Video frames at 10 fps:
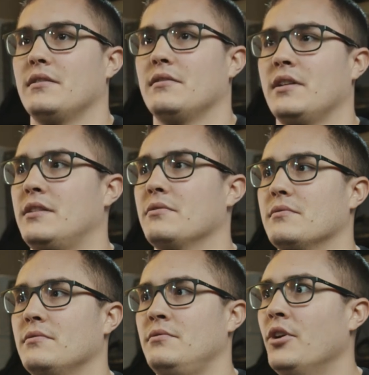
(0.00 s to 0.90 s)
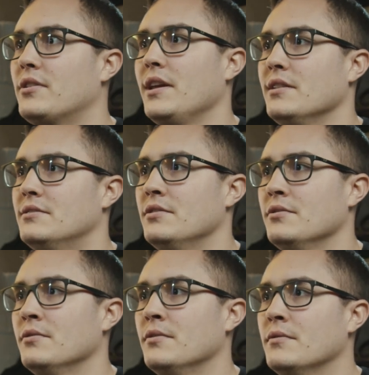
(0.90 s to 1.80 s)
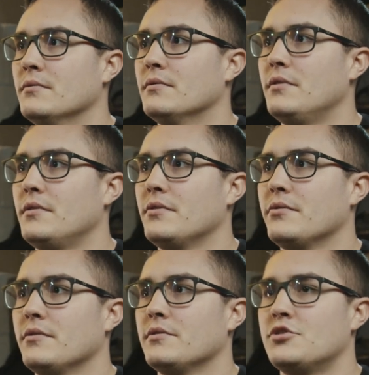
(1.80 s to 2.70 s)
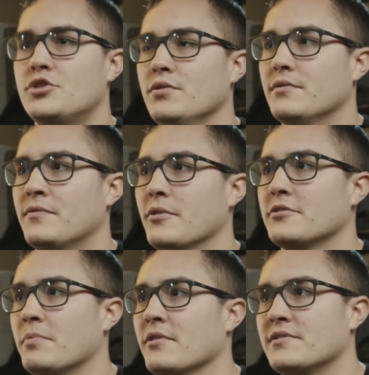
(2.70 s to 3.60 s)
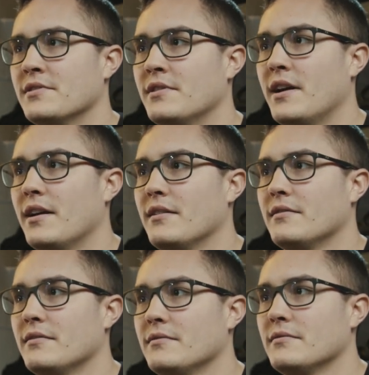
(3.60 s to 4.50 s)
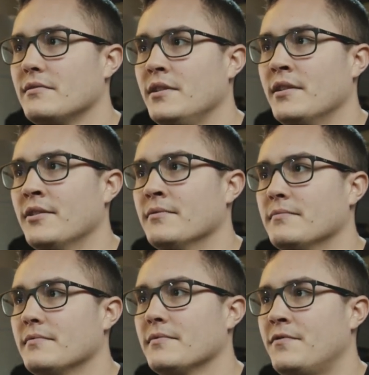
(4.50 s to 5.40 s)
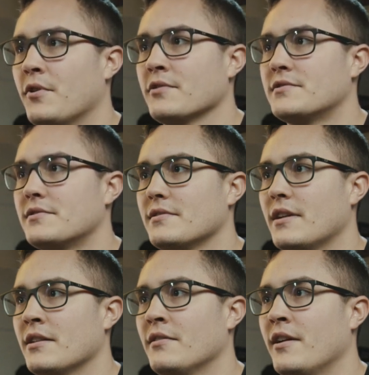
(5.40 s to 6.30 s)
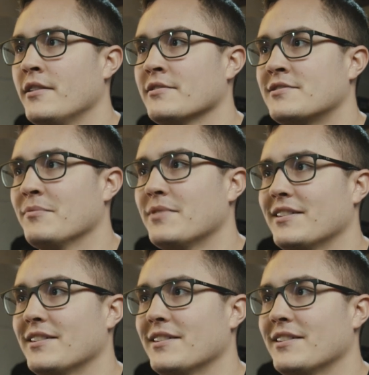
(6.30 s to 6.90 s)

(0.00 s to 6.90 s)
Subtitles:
like looking to shoot the first person that farts out of line or something.